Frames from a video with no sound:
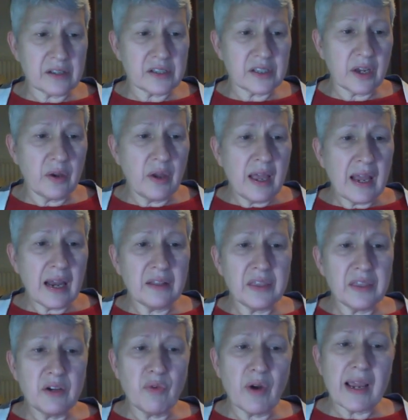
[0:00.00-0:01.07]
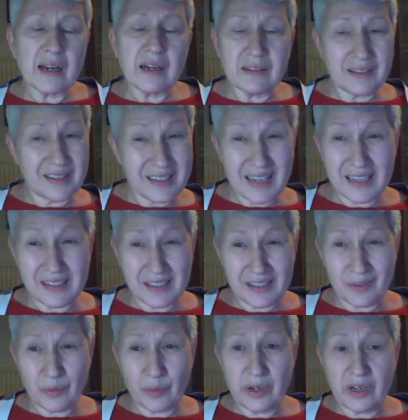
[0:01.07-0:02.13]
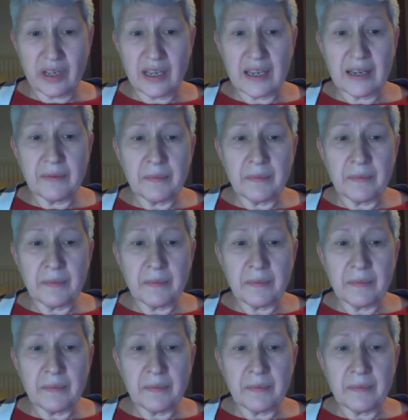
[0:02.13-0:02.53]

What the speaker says: So anything red, the test isn't working.